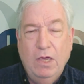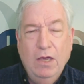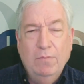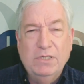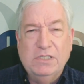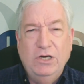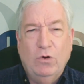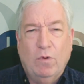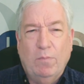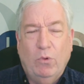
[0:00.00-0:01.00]
Macedo
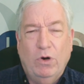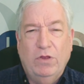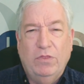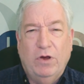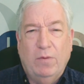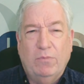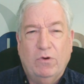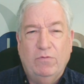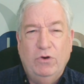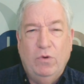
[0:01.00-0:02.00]
reported the number
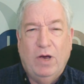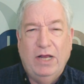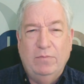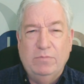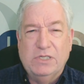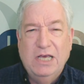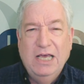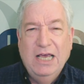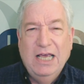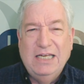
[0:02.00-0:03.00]
of new items
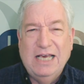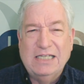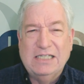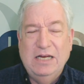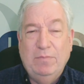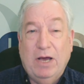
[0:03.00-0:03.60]
tested by